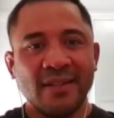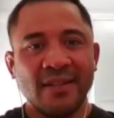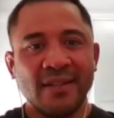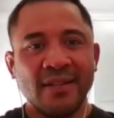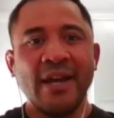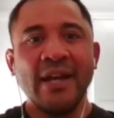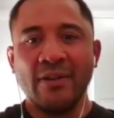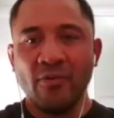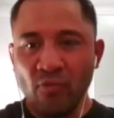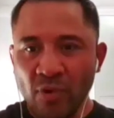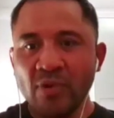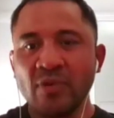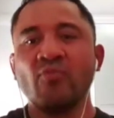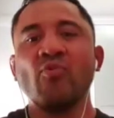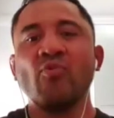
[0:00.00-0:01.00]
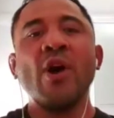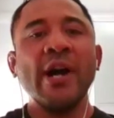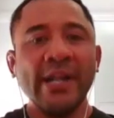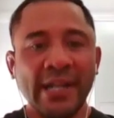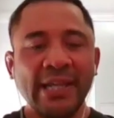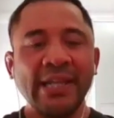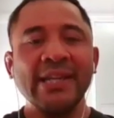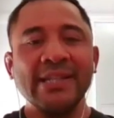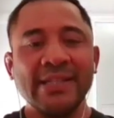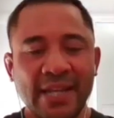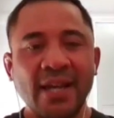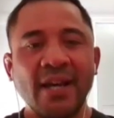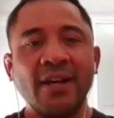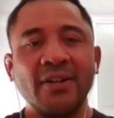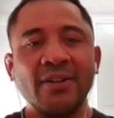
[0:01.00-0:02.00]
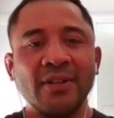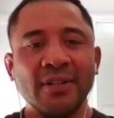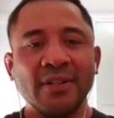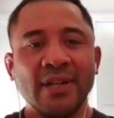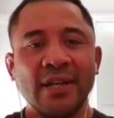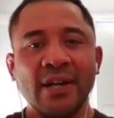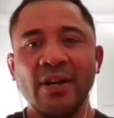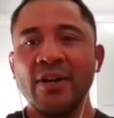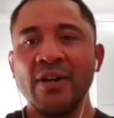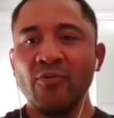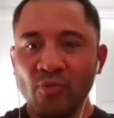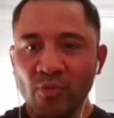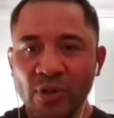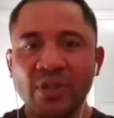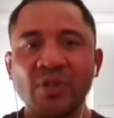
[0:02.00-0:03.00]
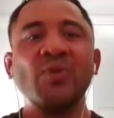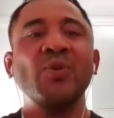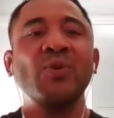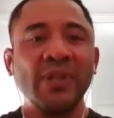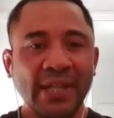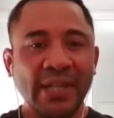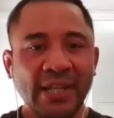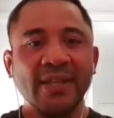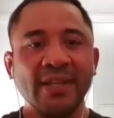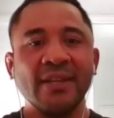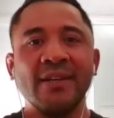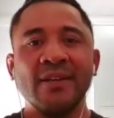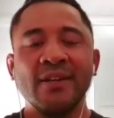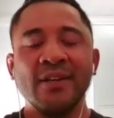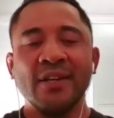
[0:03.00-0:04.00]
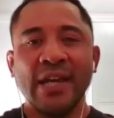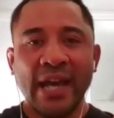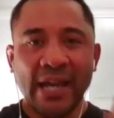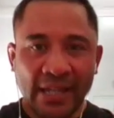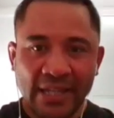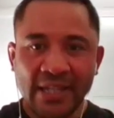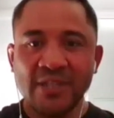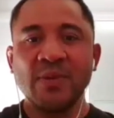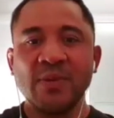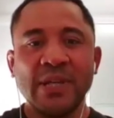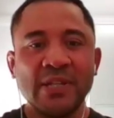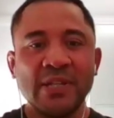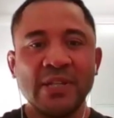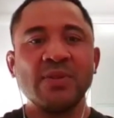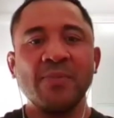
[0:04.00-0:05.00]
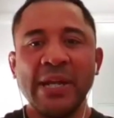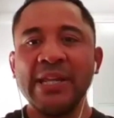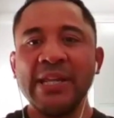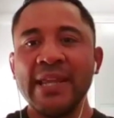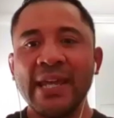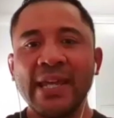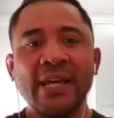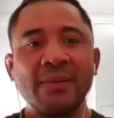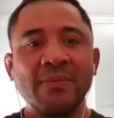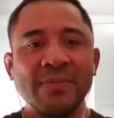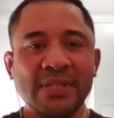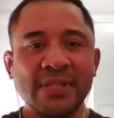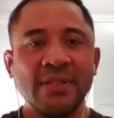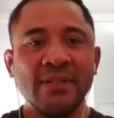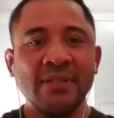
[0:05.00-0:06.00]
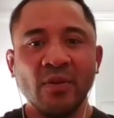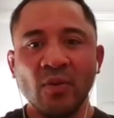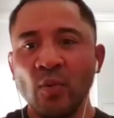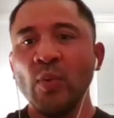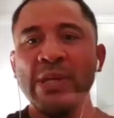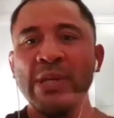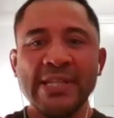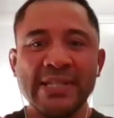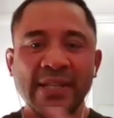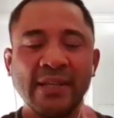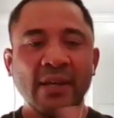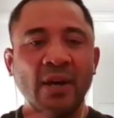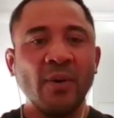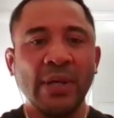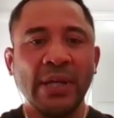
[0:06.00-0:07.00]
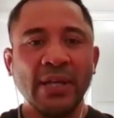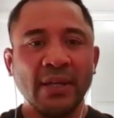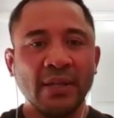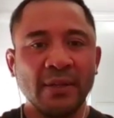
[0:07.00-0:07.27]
like writing it down, recording. Hey, here's the money that comes in. Where's it going?